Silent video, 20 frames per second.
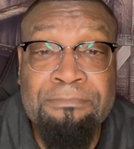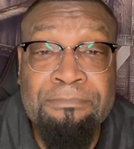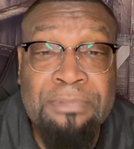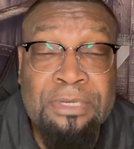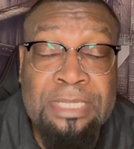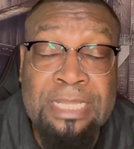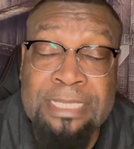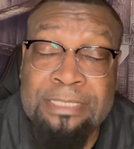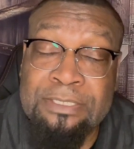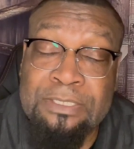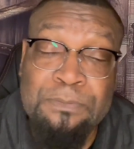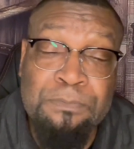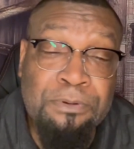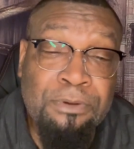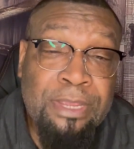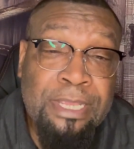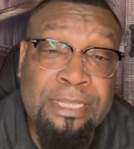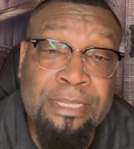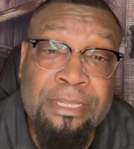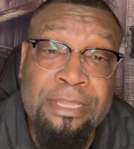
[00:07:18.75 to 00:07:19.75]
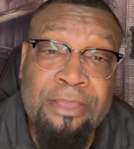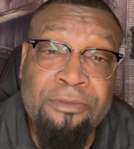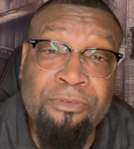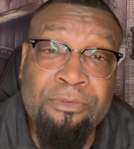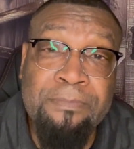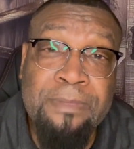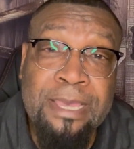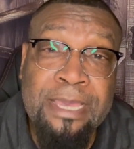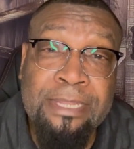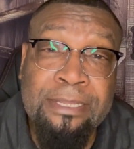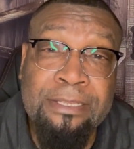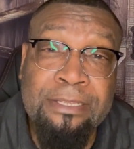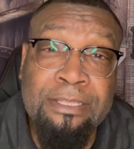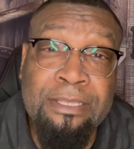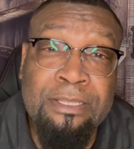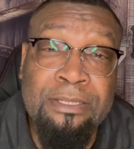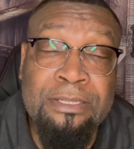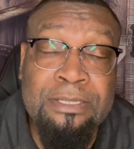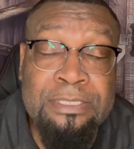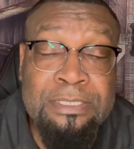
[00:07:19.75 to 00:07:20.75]
But I just pray that everybody
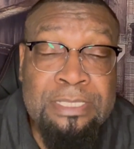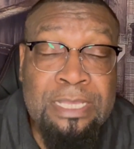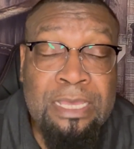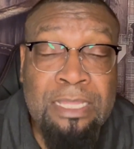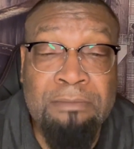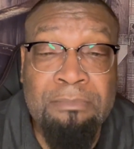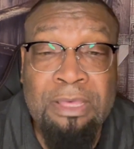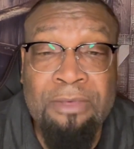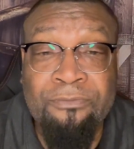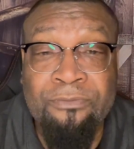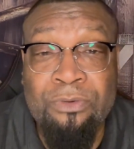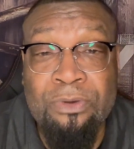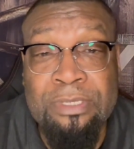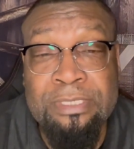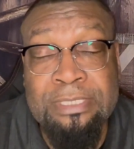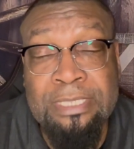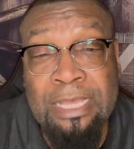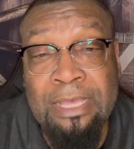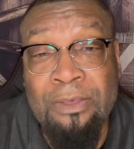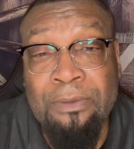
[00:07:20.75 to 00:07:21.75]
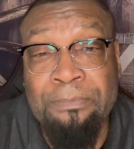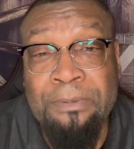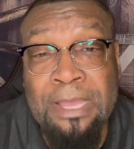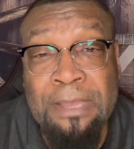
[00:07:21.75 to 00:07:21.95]
under the sound of my voice, I,